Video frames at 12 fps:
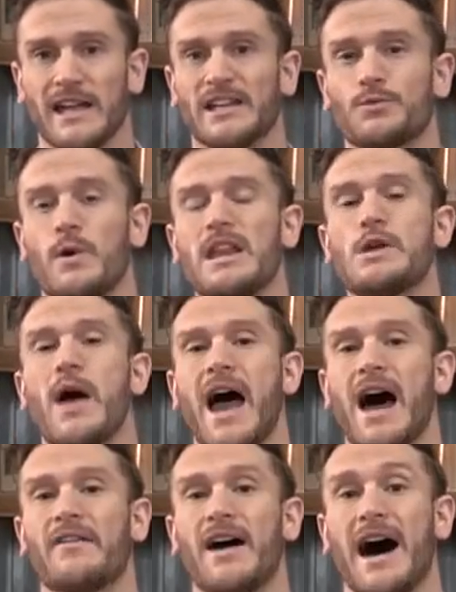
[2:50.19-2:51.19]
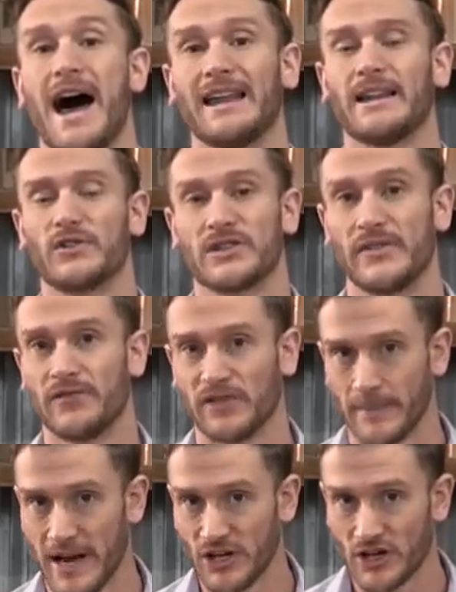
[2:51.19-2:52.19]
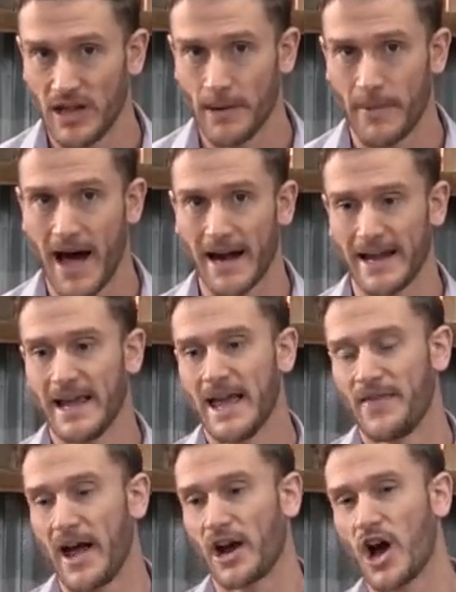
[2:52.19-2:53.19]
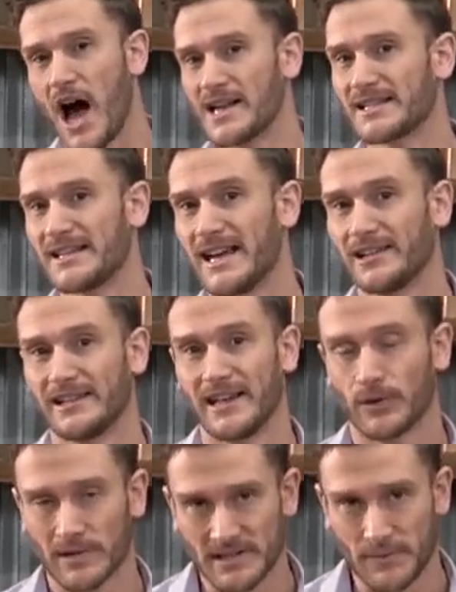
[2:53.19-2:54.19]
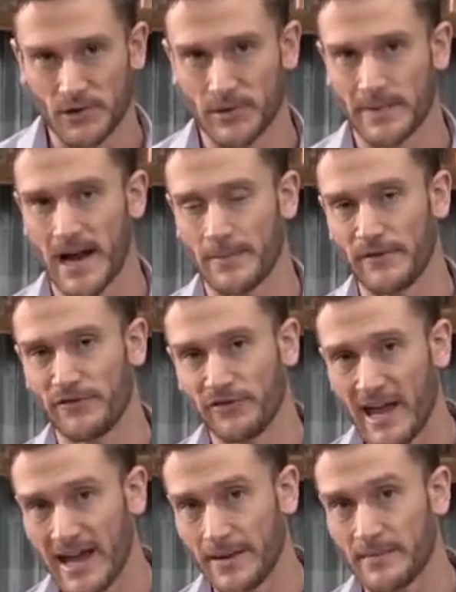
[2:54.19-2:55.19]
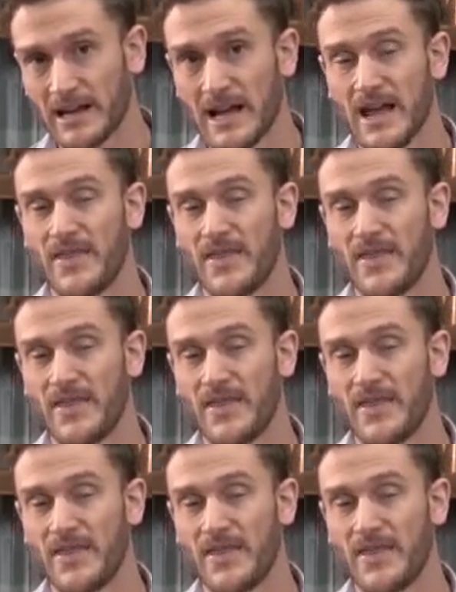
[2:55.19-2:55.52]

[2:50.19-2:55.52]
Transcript: It's when you have high levels of inflammation in the body that causes the LDL receptor to become inflamed,